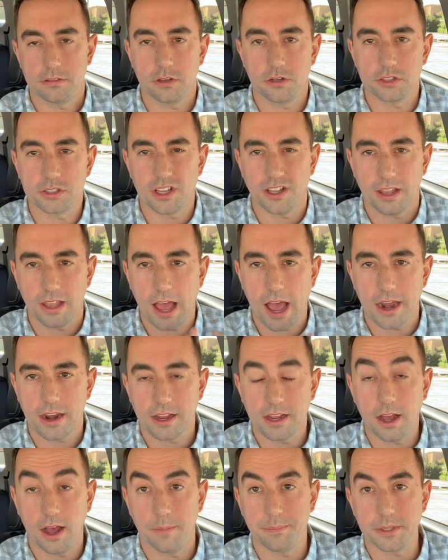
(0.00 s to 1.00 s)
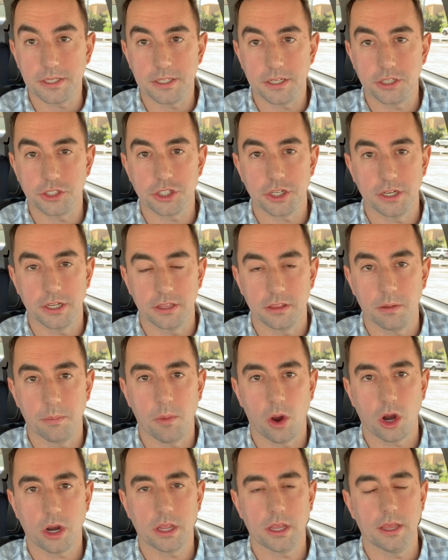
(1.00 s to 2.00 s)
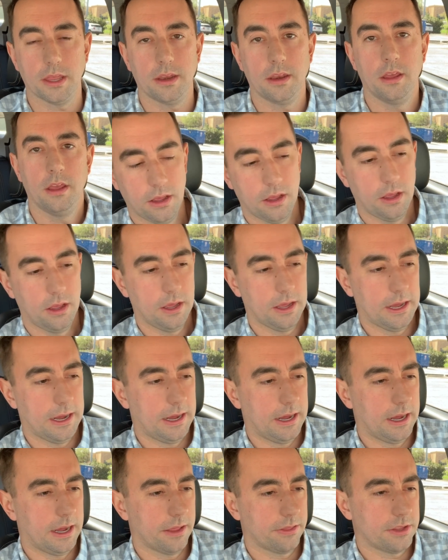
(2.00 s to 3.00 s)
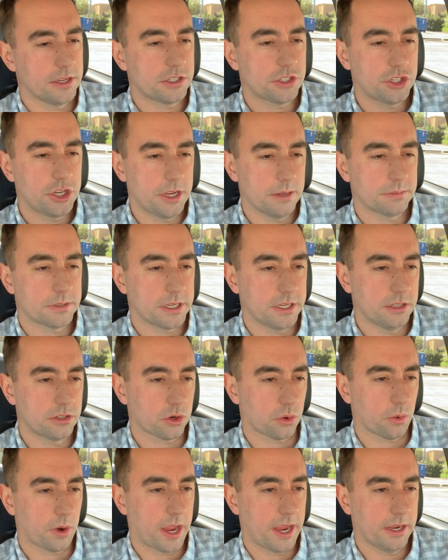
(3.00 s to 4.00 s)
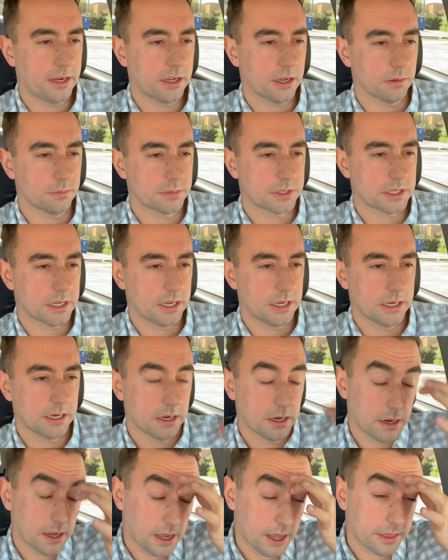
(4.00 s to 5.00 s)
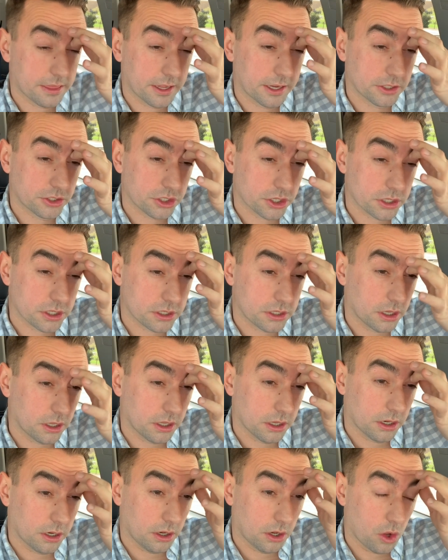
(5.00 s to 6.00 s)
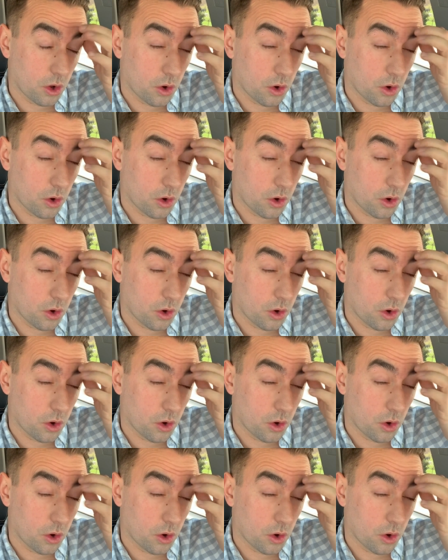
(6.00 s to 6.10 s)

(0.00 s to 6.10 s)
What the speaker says: there's a lot of competition in the market. This GMC Terrain comes in, I think, just a little